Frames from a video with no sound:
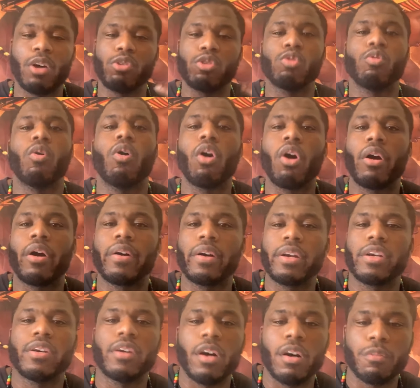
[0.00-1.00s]
You are good
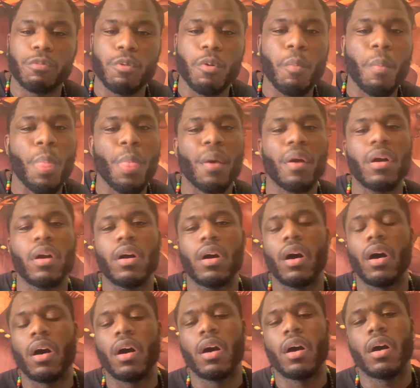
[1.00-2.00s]
enough.
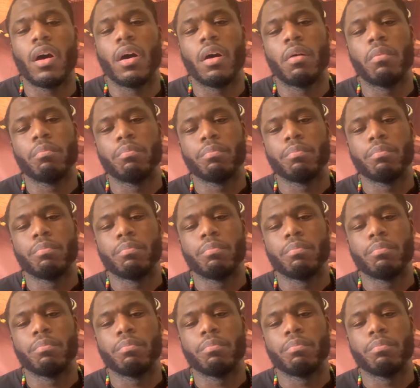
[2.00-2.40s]
And